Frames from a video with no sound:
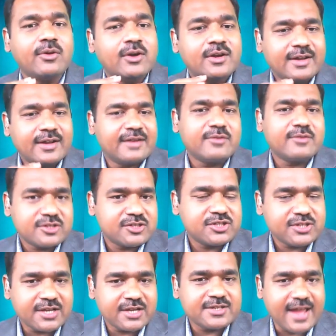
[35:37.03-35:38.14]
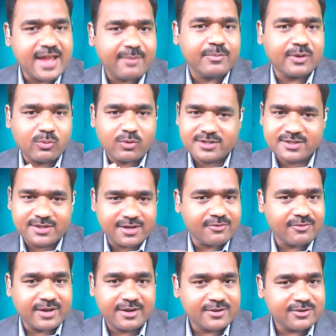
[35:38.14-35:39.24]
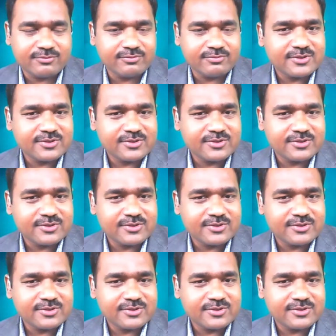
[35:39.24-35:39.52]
conversion stage happen once they are ready to